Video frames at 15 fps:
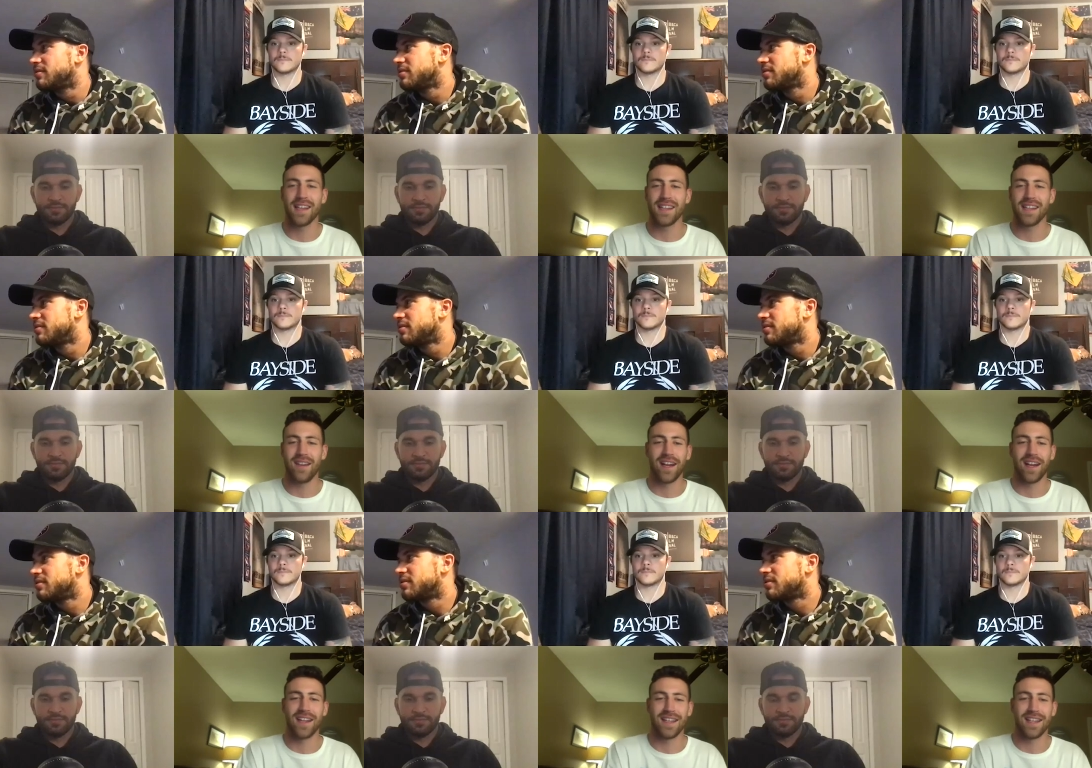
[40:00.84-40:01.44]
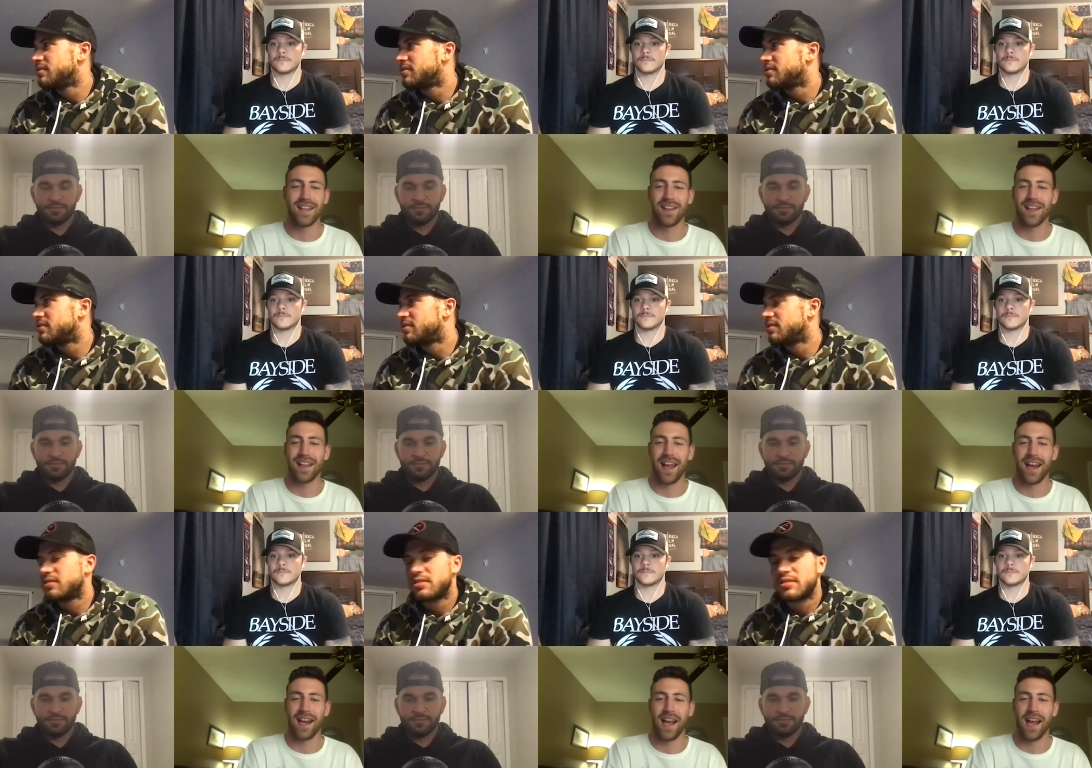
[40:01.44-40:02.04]
Speaker 1: ever gets hit like that
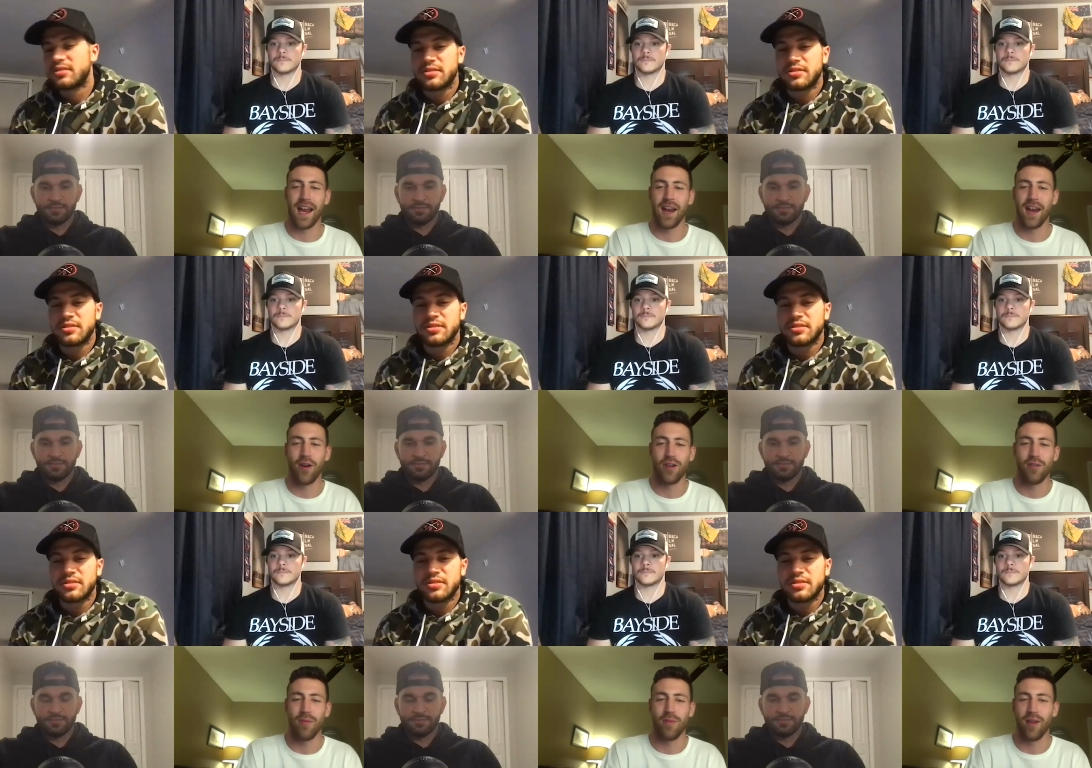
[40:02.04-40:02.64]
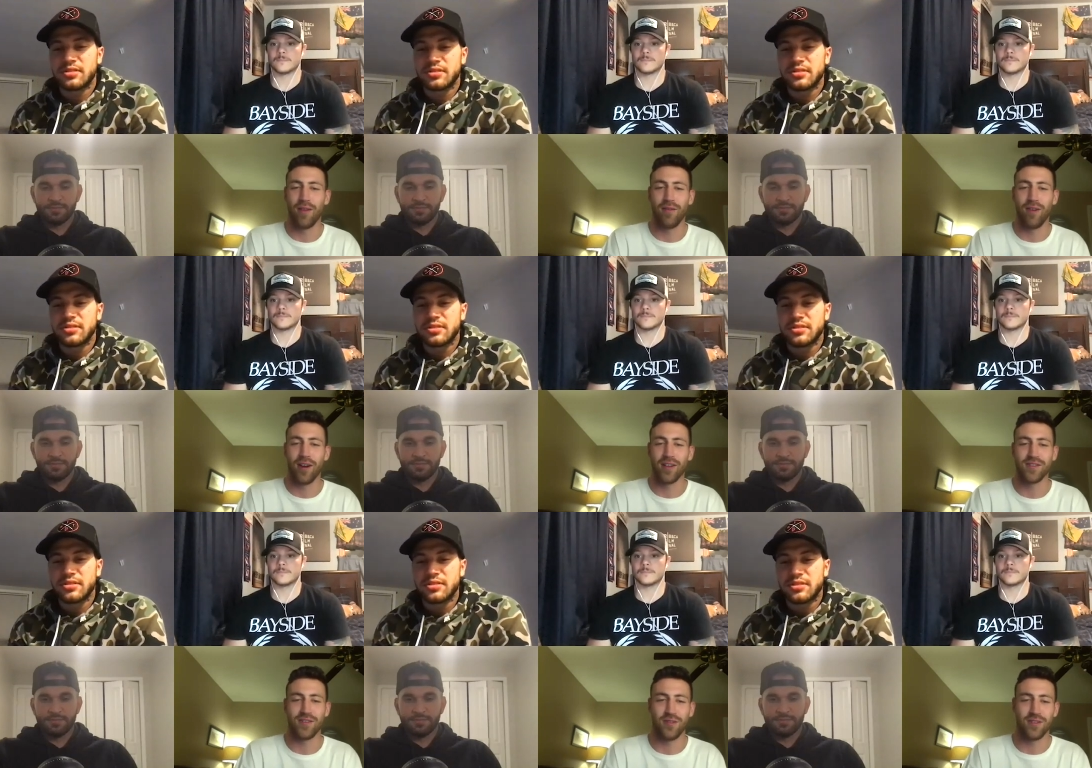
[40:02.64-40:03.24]
again and all you motherfuckers
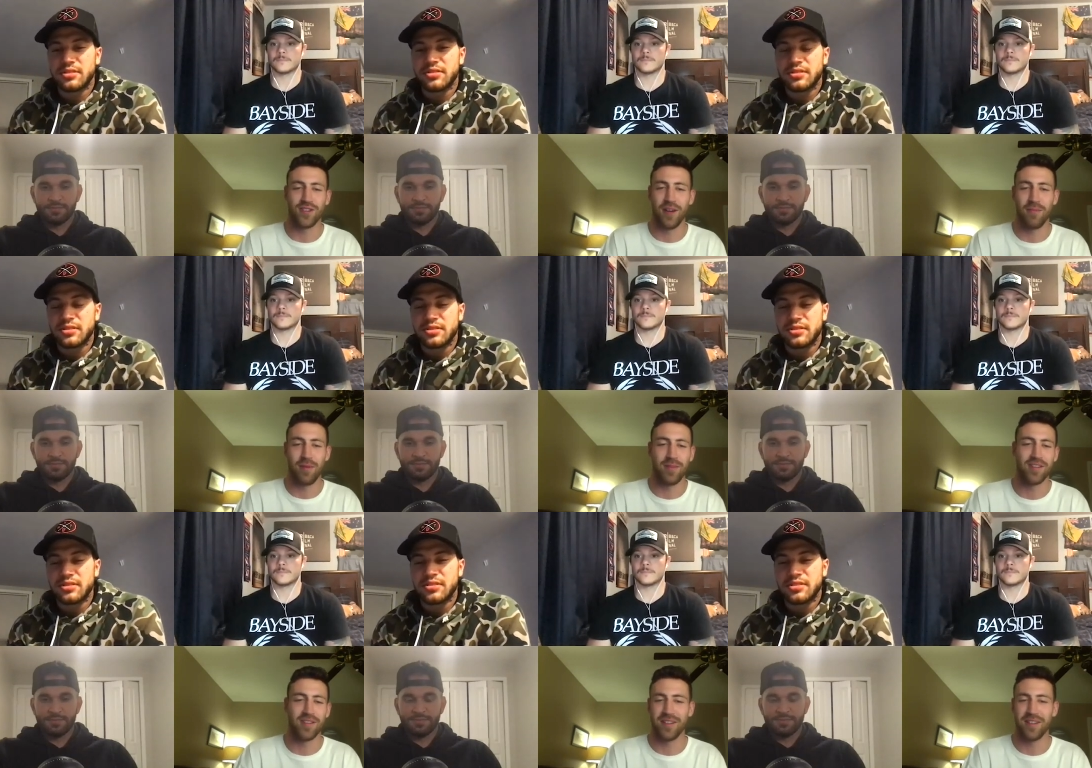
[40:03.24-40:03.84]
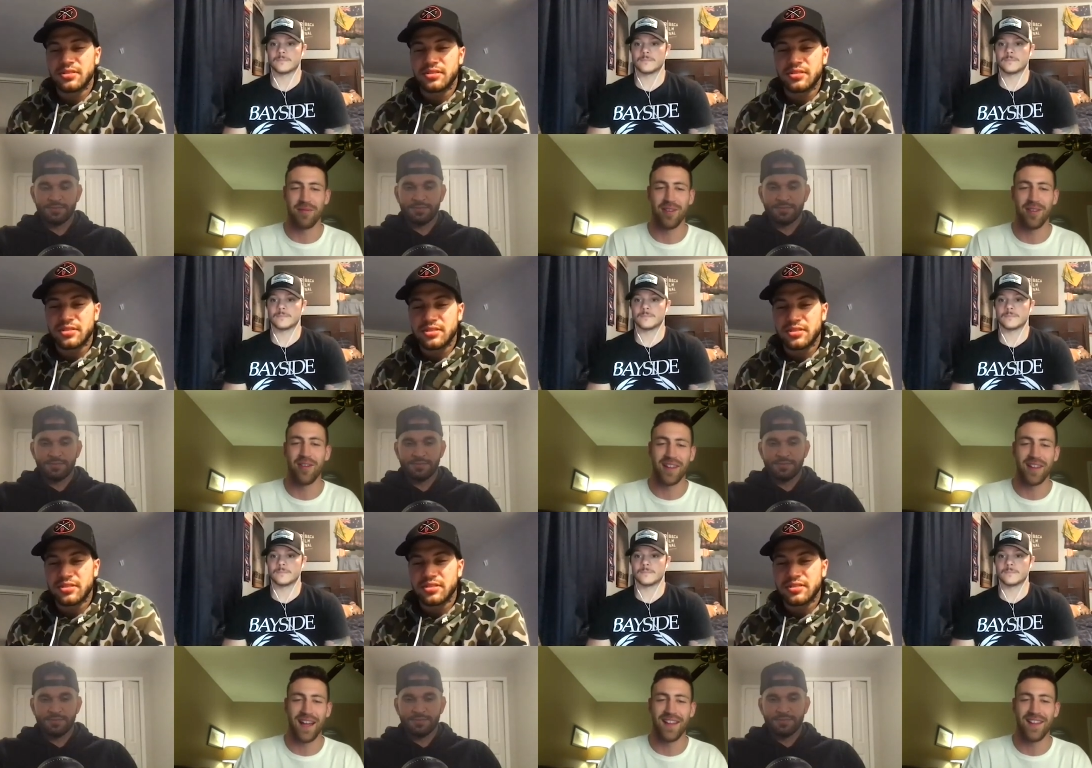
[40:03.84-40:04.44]
don't jump them or something along
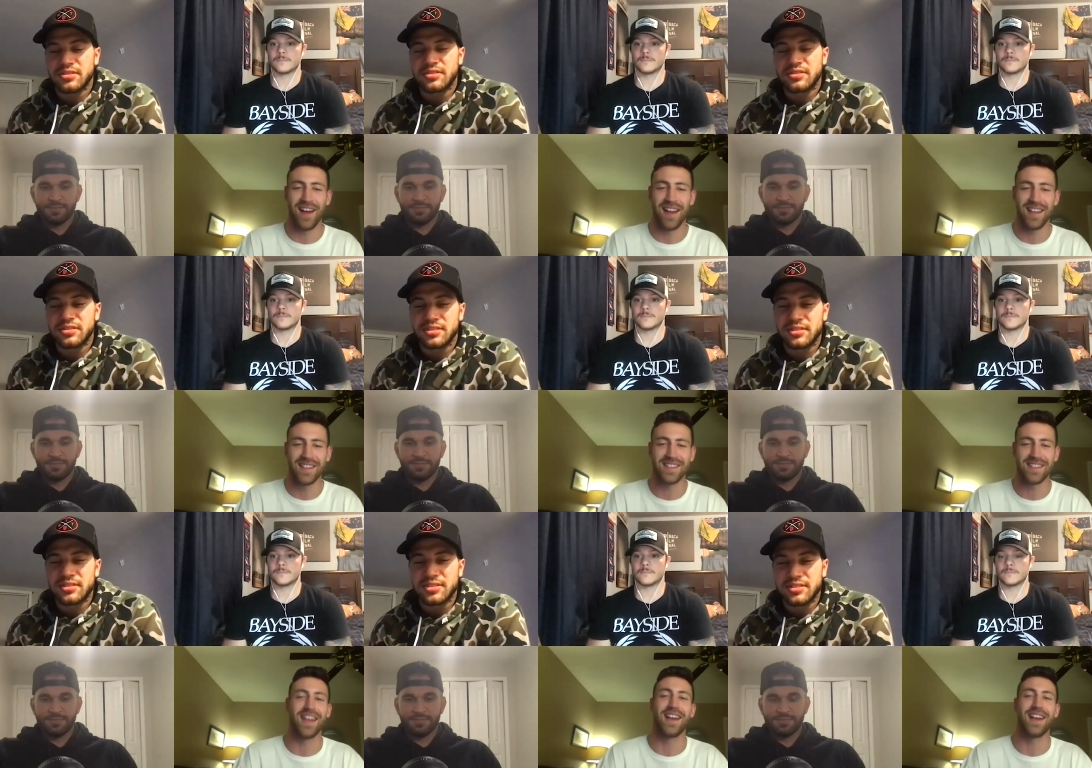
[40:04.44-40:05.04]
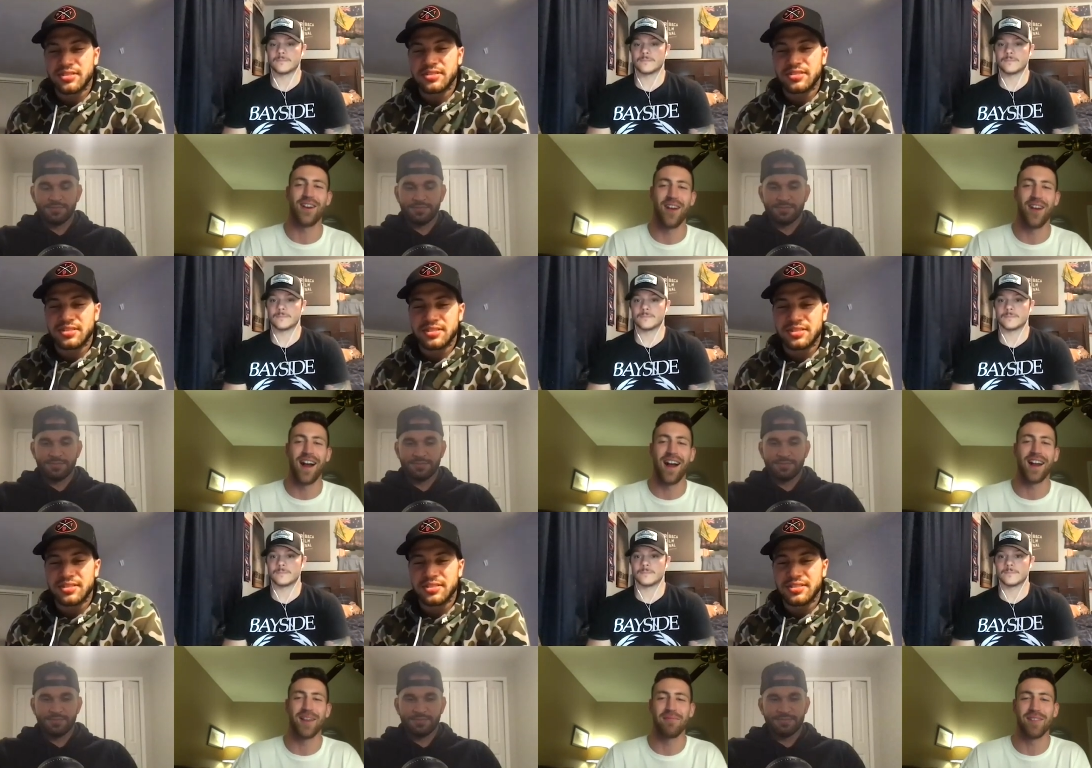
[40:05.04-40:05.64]
that lines, then you're not going
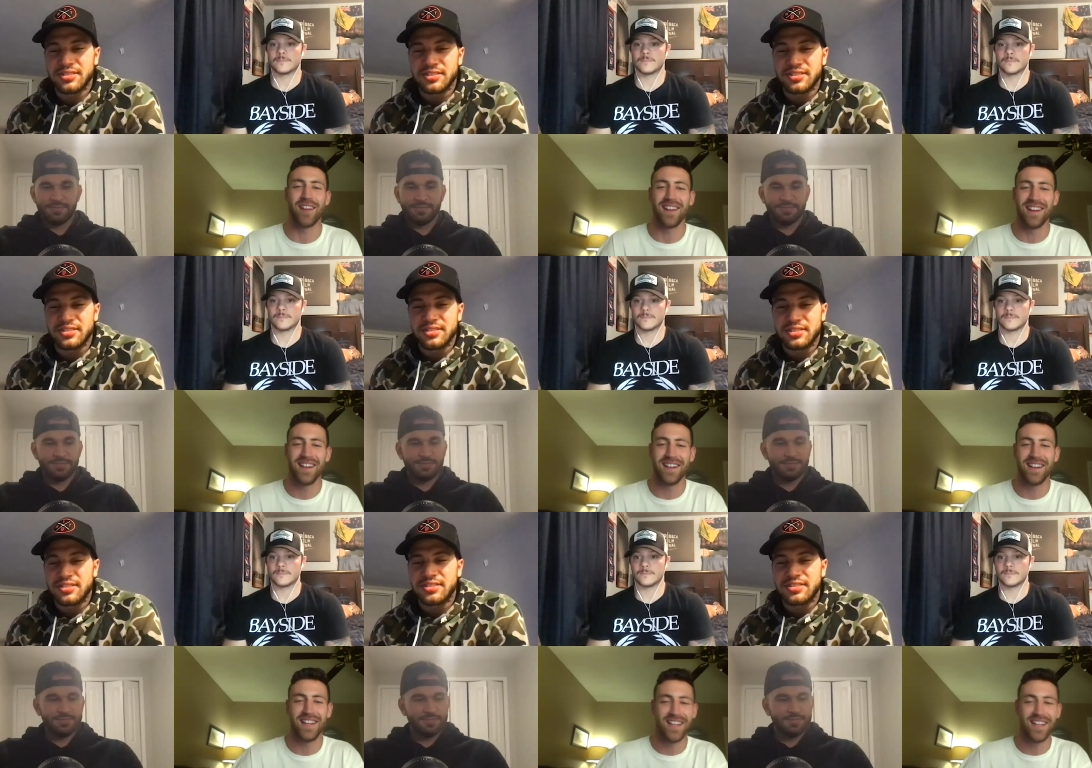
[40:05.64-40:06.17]
to play here.